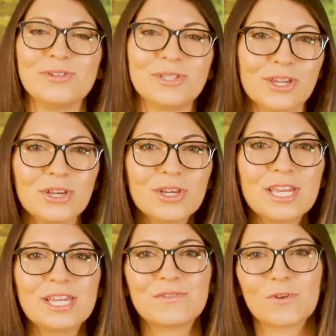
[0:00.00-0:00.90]
using
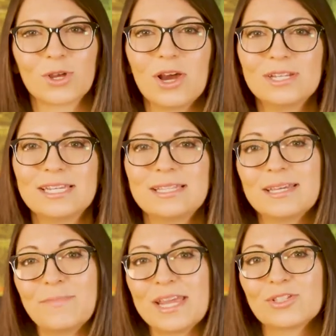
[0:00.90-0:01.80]
cookies for content
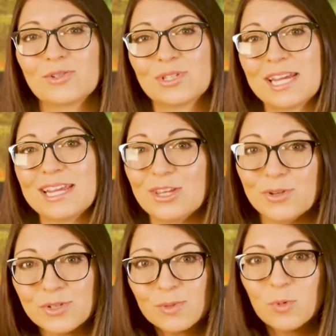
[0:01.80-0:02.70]
that makes their site
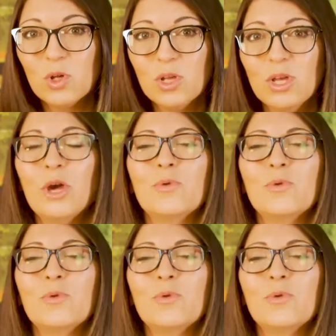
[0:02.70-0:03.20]
usable,